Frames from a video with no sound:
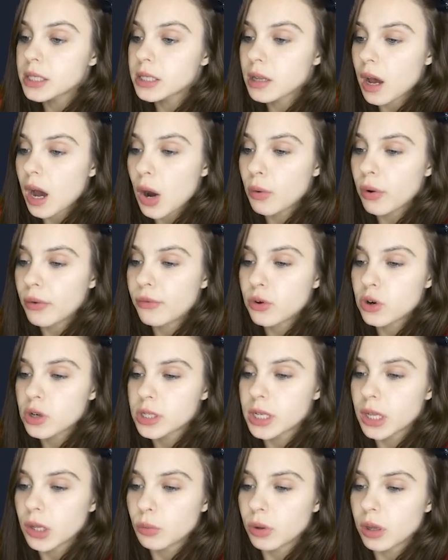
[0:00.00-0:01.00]
Our first
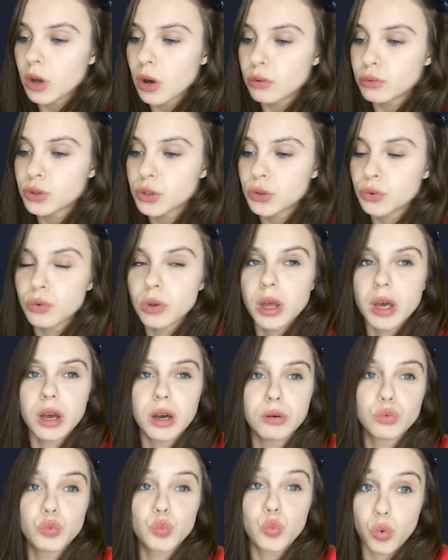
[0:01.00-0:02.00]
deal will go through the
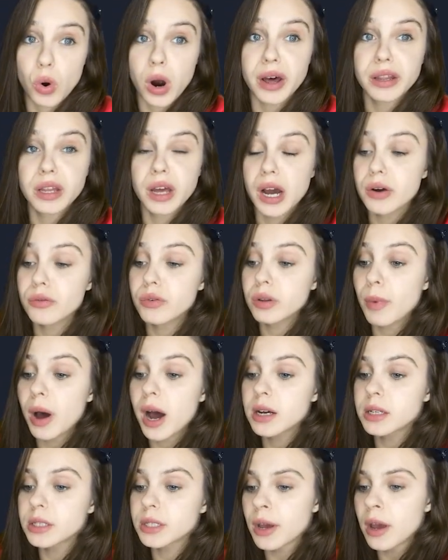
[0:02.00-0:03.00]

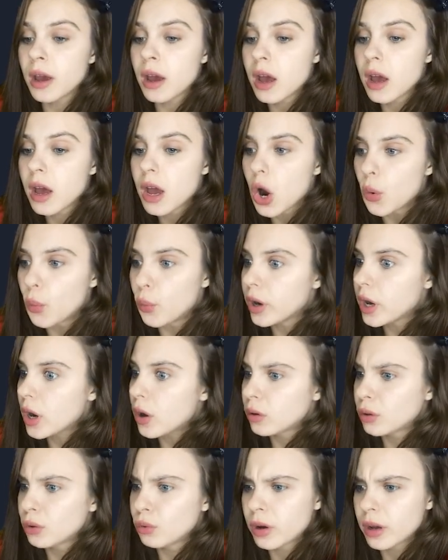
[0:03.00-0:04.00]
$100. We
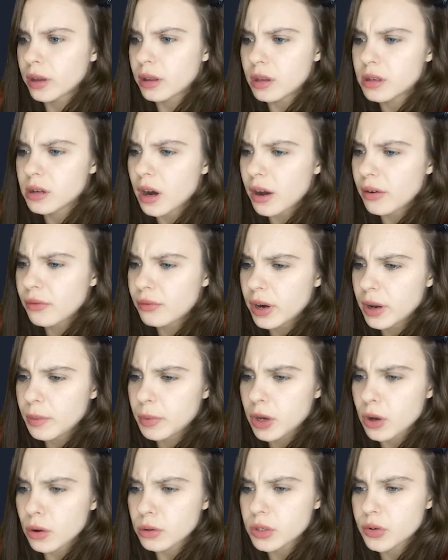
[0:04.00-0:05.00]
don't look at the time frame
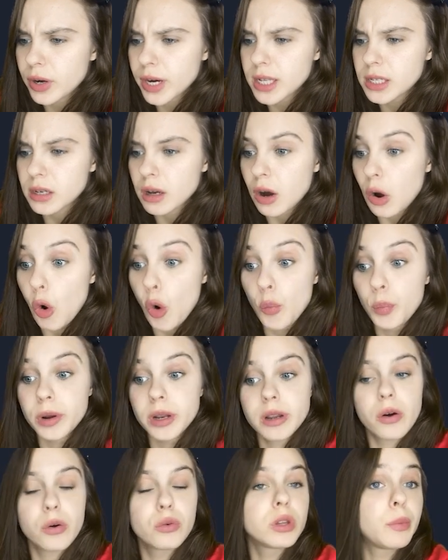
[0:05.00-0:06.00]
because trades are
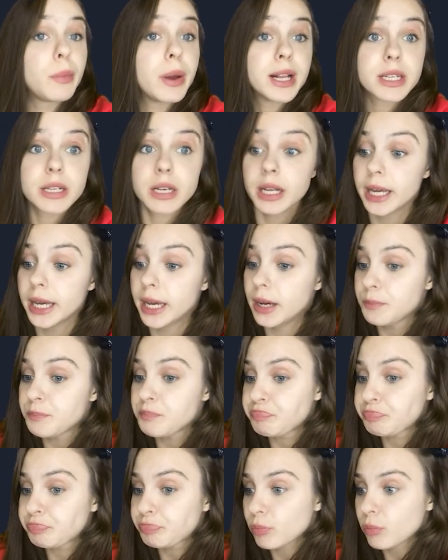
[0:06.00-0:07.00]
opened automatically
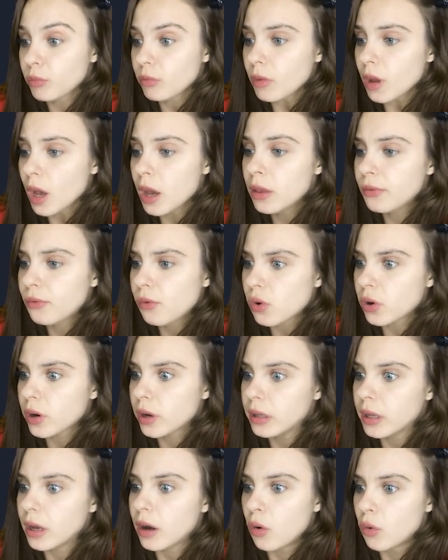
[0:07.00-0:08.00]
and for
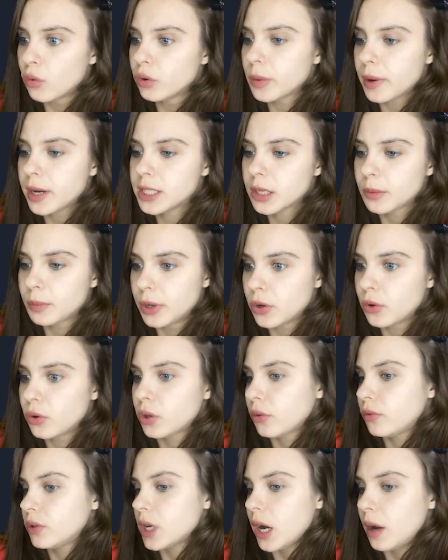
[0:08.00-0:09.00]
an automatic period
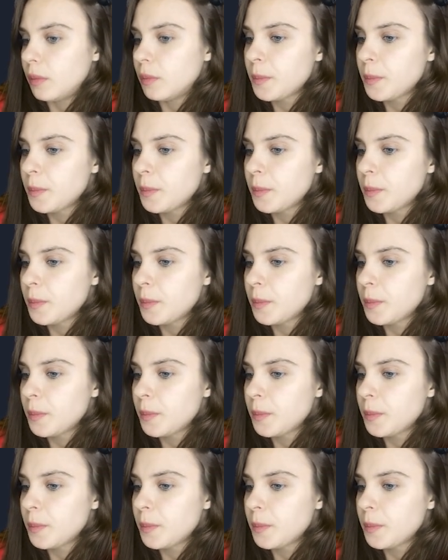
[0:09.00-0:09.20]
of time.